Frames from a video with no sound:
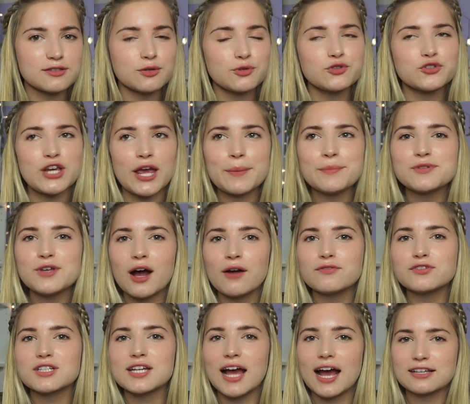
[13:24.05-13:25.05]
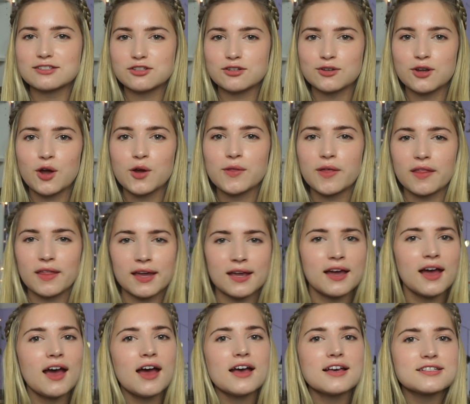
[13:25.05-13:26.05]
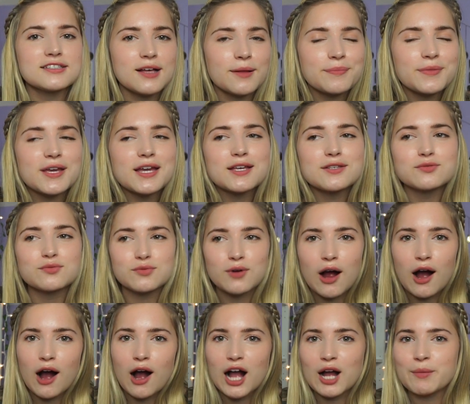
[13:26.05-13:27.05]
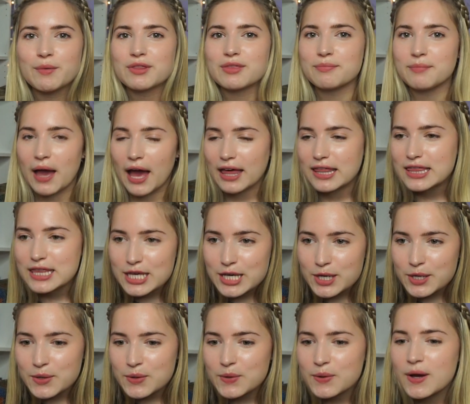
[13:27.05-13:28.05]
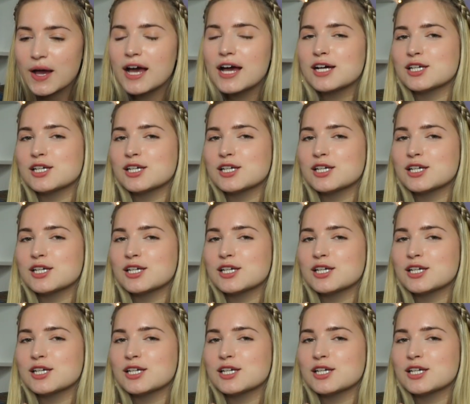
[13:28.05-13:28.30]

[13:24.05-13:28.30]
So James obviously has to know that like something is wrong with Matthew.